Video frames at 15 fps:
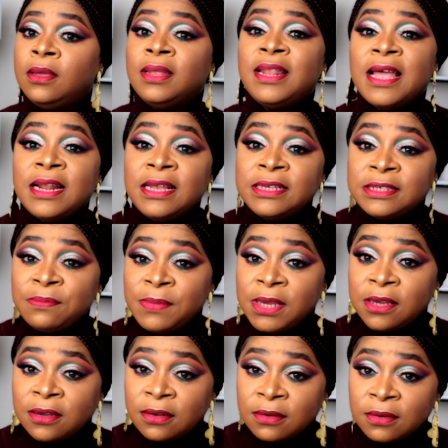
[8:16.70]
That is me.
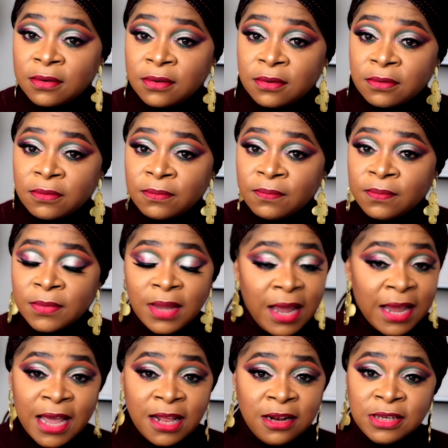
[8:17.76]
I
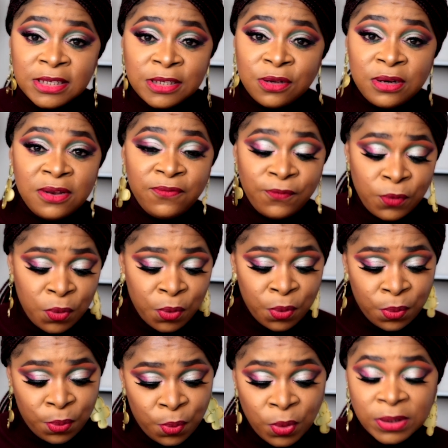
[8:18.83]
cannot study for
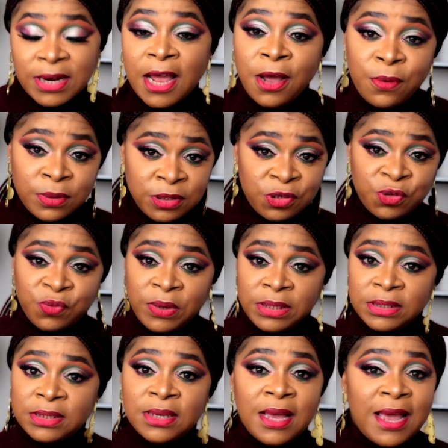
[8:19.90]
1 hour
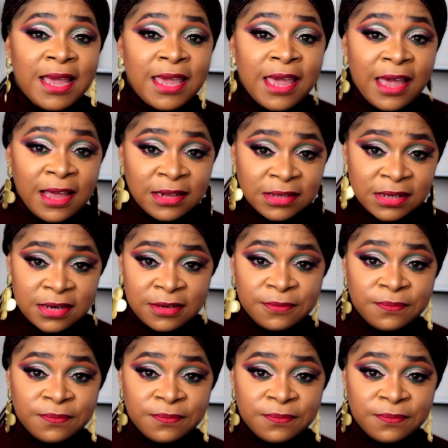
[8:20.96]
straight. I can't.